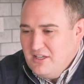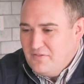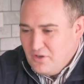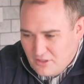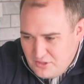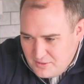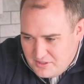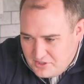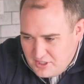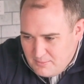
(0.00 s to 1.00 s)
If you're also
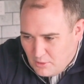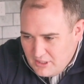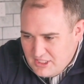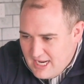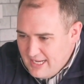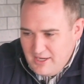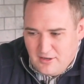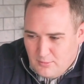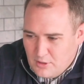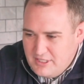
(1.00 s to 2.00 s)
interested in mortgage hacking
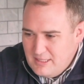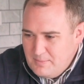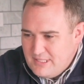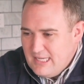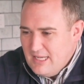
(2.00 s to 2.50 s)
or more tips,